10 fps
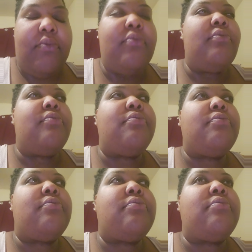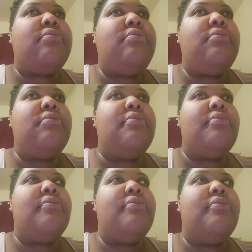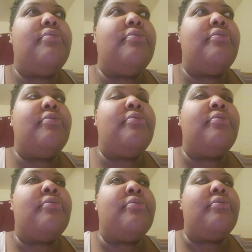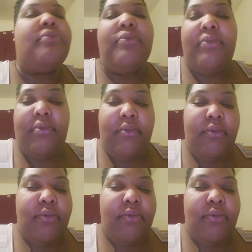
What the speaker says: [no speech]